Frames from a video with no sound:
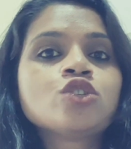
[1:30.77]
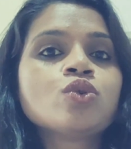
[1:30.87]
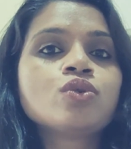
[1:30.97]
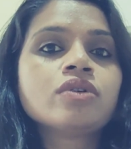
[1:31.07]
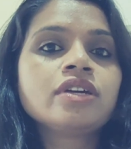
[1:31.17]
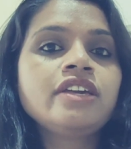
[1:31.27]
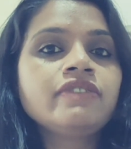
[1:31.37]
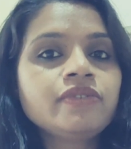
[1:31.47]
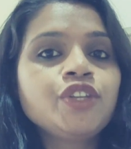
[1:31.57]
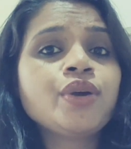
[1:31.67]
So
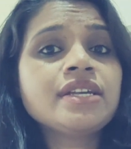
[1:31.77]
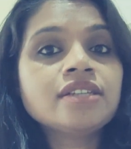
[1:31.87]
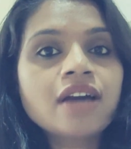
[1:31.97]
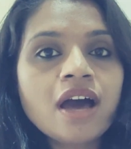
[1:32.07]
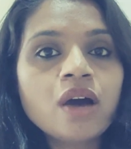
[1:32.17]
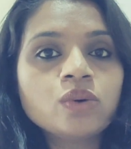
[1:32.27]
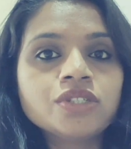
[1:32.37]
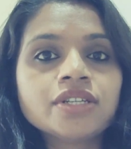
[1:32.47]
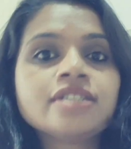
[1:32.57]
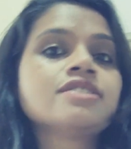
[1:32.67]
even when you're eating
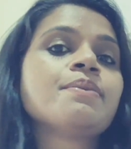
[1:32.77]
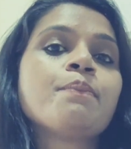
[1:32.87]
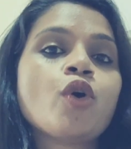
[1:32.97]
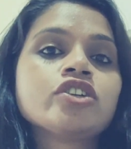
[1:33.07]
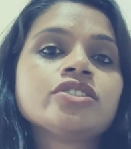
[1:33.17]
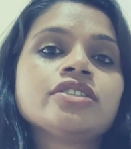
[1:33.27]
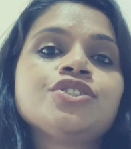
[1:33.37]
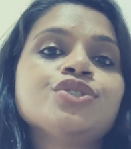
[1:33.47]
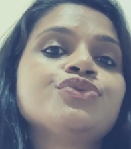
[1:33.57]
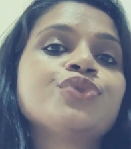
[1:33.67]
out, it is important
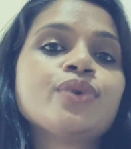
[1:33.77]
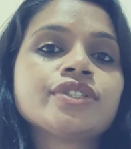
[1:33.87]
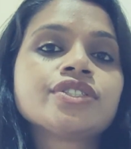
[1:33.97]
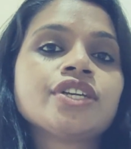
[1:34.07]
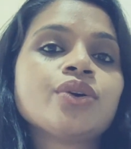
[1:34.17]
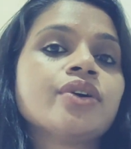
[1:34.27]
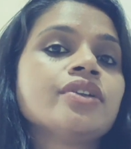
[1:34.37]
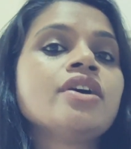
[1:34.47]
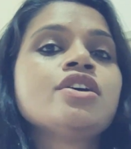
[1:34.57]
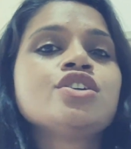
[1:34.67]
that you're focusing
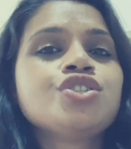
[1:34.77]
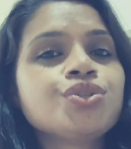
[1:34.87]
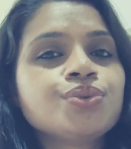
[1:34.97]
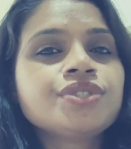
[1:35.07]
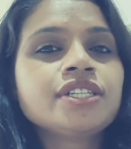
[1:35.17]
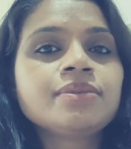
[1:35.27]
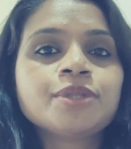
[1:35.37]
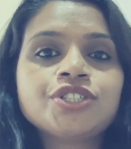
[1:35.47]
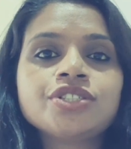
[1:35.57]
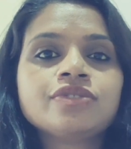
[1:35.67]
on choosing
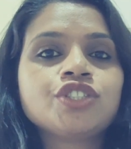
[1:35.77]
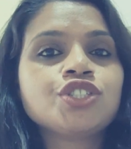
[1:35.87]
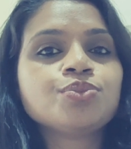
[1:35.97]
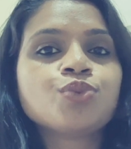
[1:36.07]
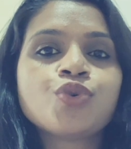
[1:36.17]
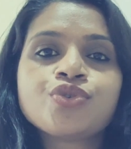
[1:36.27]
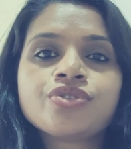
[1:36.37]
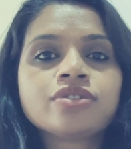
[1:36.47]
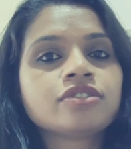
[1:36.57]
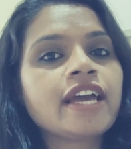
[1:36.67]
which is more
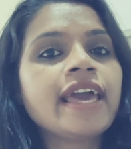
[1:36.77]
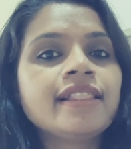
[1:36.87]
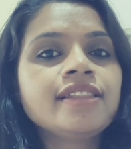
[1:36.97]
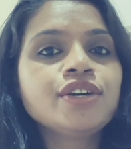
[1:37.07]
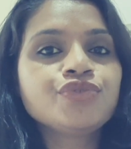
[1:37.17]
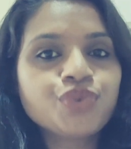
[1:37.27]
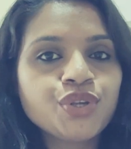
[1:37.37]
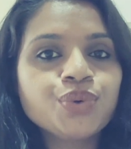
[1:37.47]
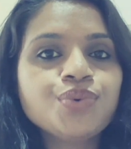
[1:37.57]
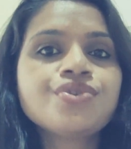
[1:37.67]
healthier
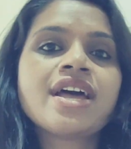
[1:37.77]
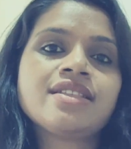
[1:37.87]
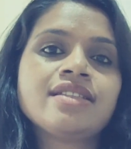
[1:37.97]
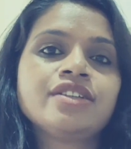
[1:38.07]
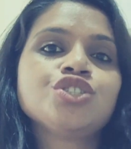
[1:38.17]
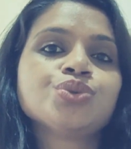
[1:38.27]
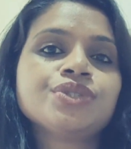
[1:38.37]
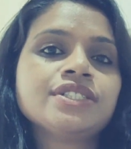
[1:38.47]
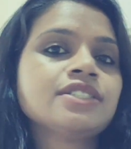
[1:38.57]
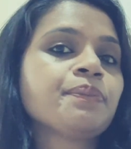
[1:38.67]
for you rather than
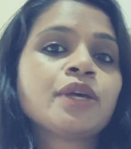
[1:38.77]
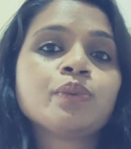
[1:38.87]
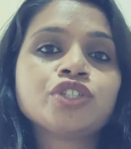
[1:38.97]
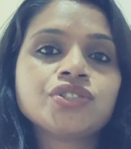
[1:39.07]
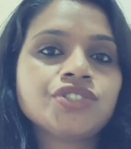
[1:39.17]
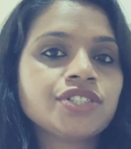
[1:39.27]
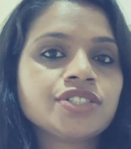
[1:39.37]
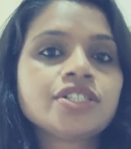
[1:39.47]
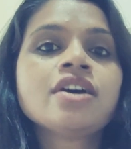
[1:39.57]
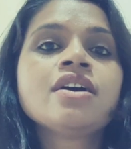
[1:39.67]
choosing something which is
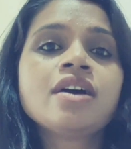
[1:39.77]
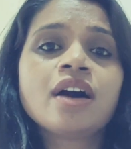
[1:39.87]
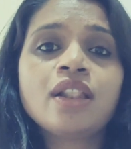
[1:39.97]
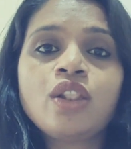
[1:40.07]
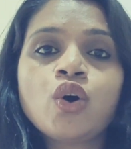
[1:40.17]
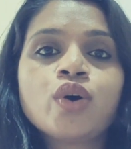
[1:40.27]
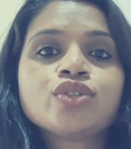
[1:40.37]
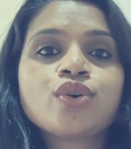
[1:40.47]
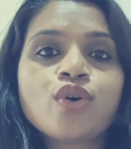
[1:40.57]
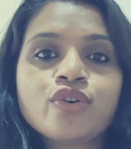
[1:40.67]
just a
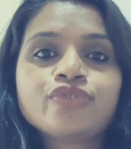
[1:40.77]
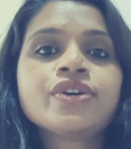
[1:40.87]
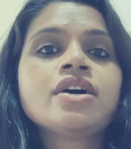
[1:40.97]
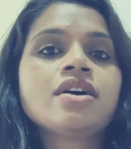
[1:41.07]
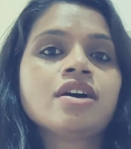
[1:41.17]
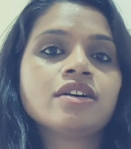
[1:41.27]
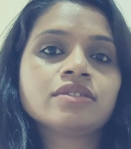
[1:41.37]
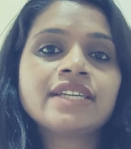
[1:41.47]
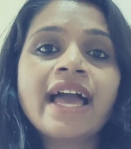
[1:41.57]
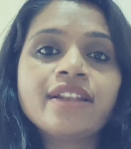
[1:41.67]
lot of
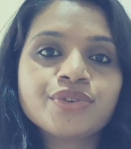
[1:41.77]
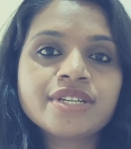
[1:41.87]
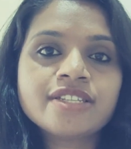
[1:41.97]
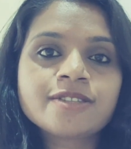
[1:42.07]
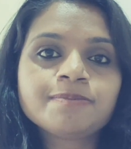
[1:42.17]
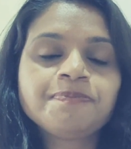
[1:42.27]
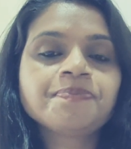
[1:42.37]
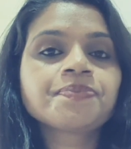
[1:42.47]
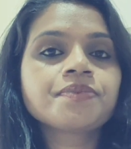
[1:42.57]
calories,